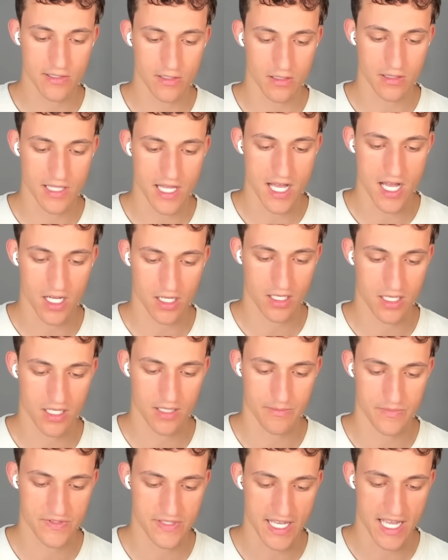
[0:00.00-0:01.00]
little log
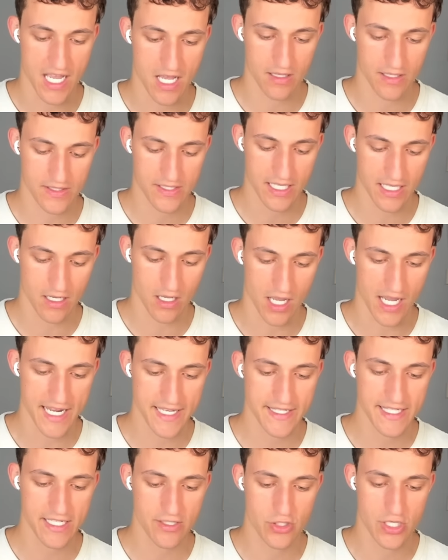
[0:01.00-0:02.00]
comes down. Let's get our
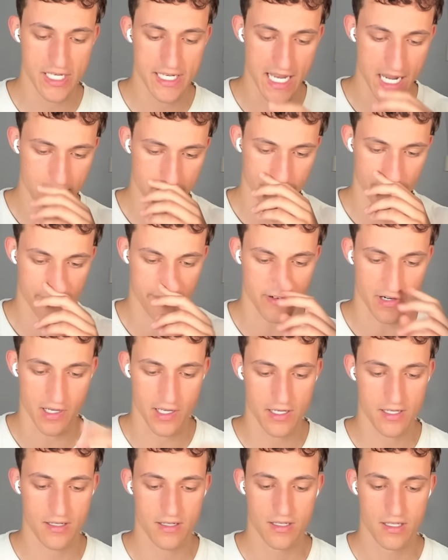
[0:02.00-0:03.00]
ICG down in
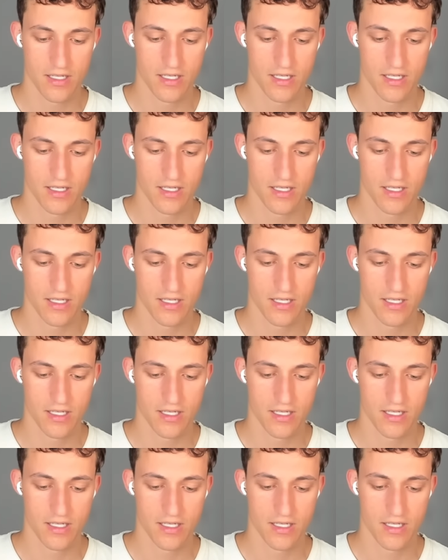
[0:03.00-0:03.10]
front.